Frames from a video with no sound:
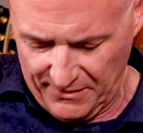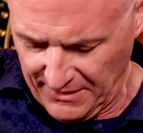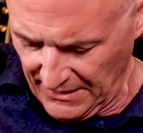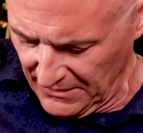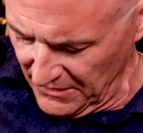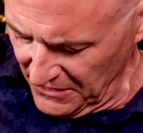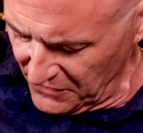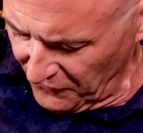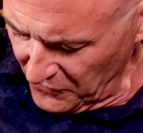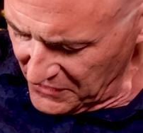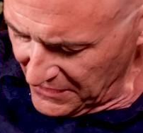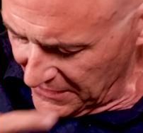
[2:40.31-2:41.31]
that his
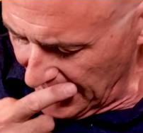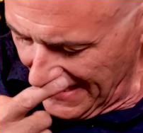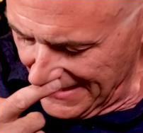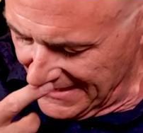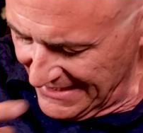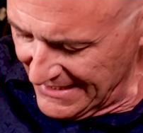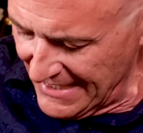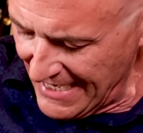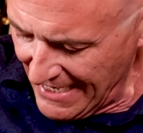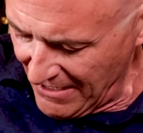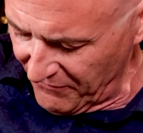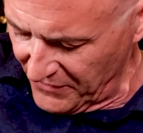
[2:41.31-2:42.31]
first design didn't
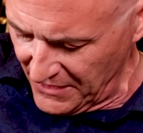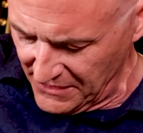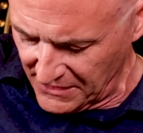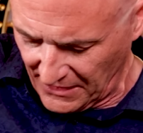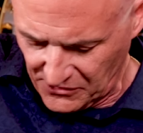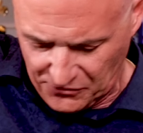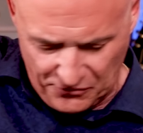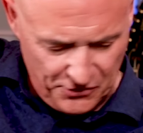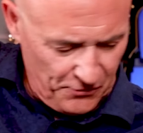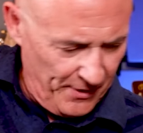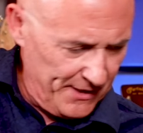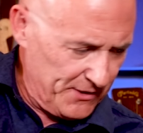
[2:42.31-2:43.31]
have these extra
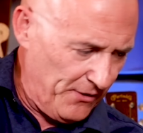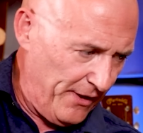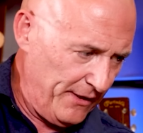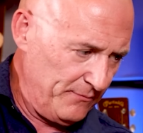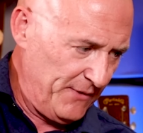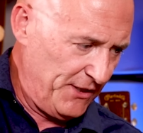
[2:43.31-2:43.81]
strings on it.